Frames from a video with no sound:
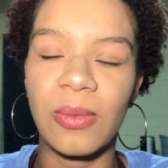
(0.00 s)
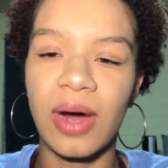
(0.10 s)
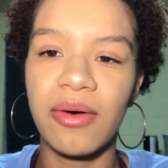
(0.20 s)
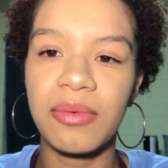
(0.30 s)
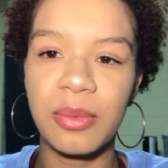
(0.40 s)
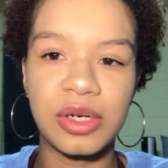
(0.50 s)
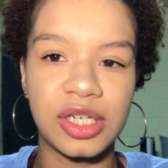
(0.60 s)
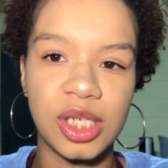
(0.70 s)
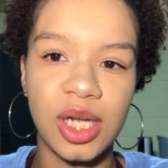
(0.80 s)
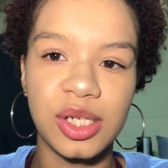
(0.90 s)
why would we want
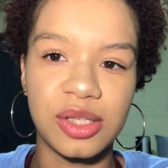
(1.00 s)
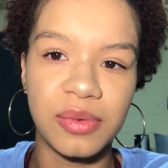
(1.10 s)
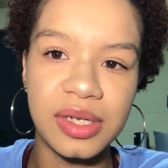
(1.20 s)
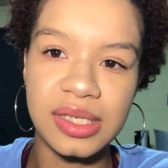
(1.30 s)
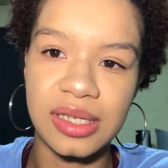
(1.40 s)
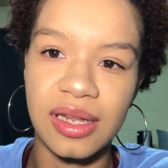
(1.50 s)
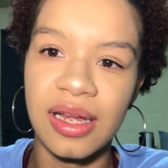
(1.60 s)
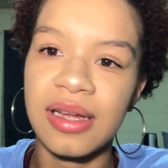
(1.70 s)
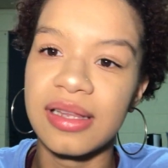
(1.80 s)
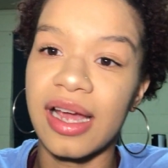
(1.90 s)
to change the reason
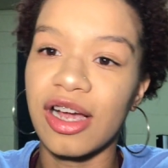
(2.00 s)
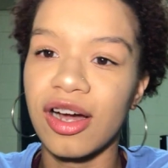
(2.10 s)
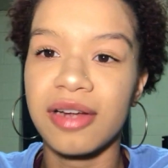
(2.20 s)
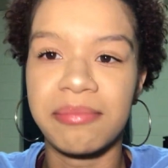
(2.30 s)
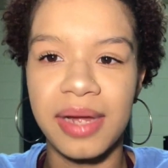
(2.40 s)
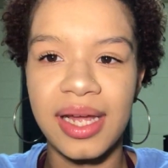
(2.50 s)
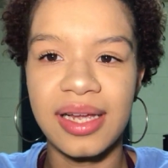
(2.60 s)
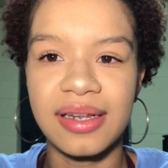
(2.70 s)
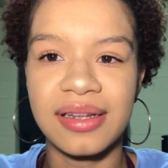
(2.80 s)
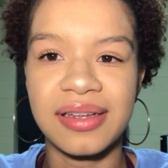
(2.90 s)
that God
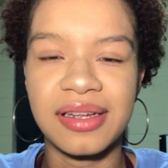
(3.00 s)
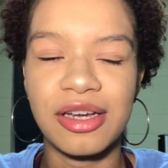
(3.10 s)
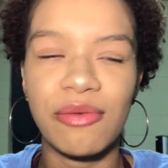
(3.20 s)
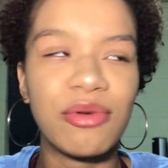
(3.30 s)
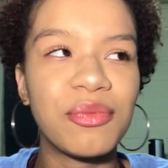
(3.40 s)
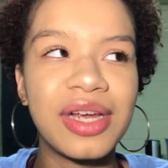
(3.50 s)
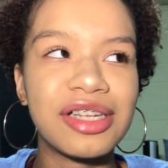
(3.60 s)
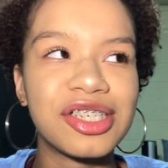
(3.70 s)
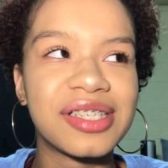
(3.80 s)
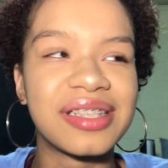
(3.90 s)
made when we
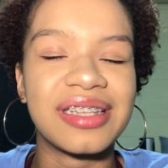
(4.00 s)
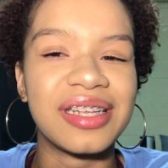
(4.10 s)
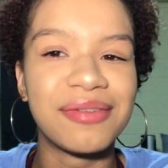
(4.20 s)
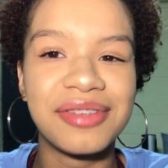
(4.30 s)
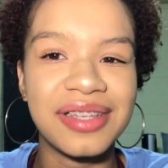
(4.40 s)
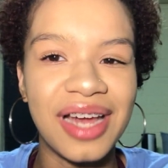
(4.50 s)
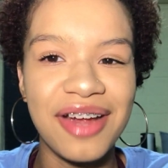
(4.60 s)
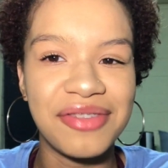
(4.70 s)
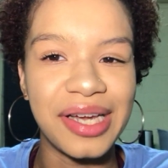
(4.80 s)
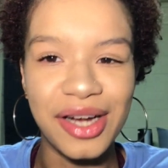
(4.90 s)
can just live the
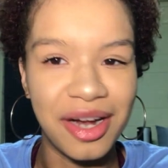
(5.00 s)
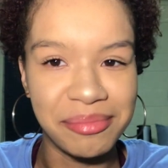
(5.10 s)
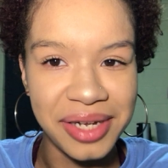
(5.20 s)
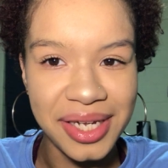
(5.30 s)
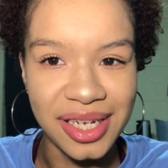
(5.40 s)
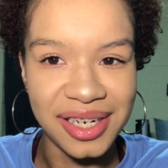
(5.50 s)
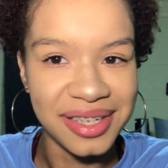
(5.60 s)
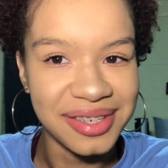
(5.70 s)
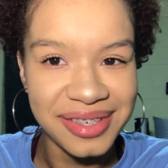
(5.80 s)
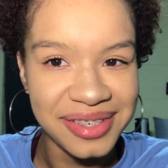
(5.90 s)
life that God made?
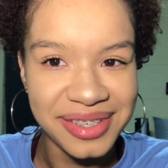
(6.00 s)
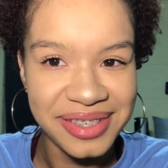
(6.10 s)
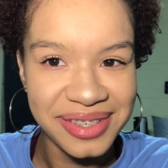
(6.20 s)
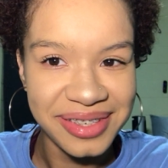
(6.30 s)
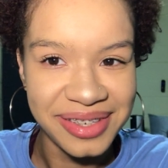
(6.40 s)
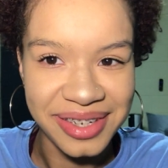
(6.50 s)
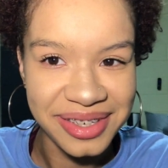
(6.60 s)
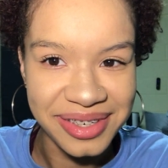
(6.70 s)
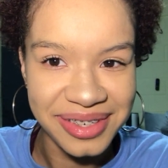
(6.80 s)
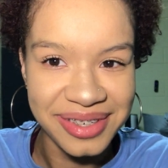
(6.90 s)

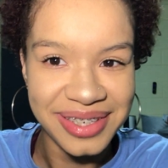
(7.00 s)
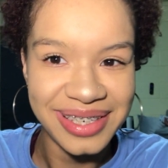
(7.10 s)
Duh.